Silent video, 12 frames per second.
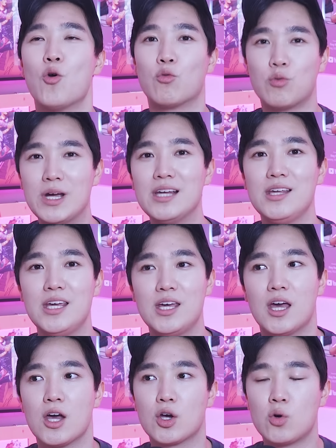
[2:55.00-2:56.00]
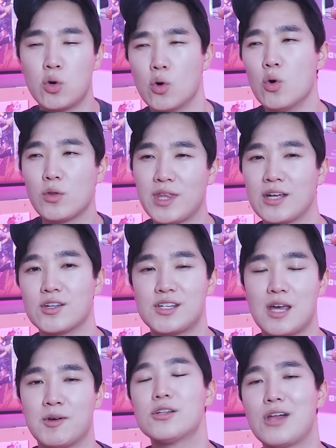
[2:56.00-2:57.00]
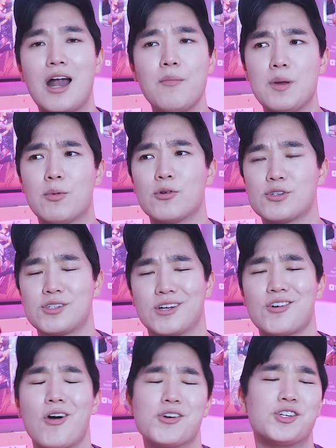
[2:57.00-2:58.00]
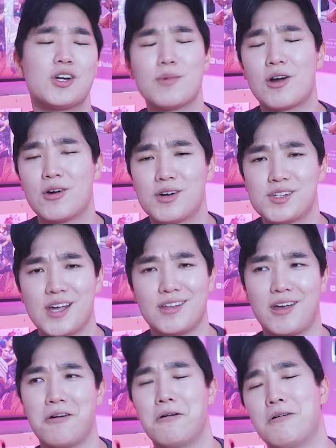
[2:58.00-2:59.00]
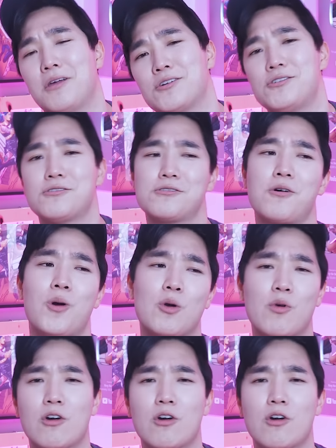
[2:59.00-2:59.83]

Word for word: really cool thing to say, because a lot of people were just like talking shit about her, saying like, oh, like she's just going